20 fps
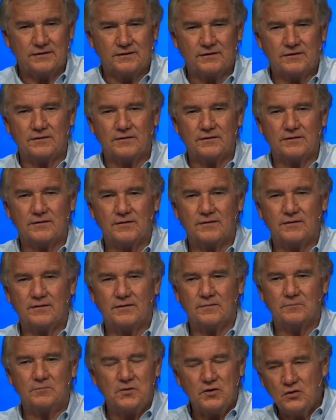or
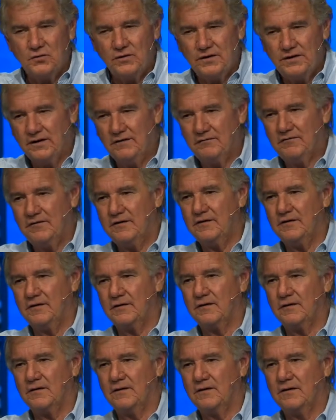the beauty of it
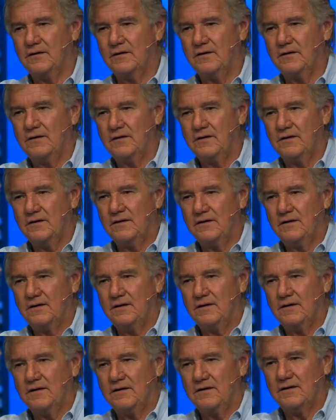or
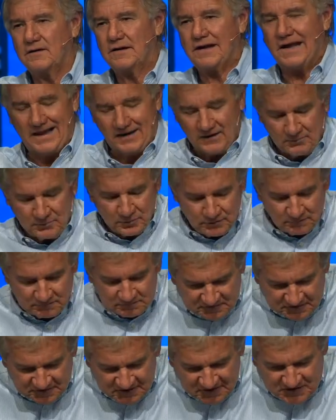caliber of
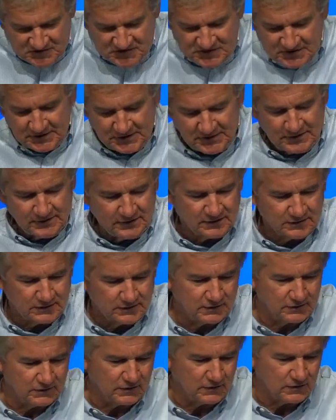teaching,
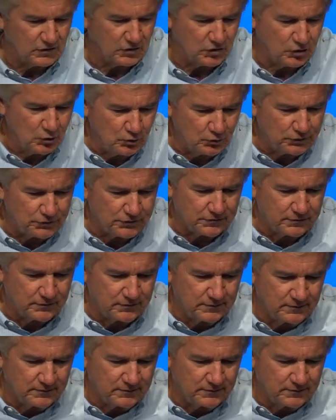the, the youth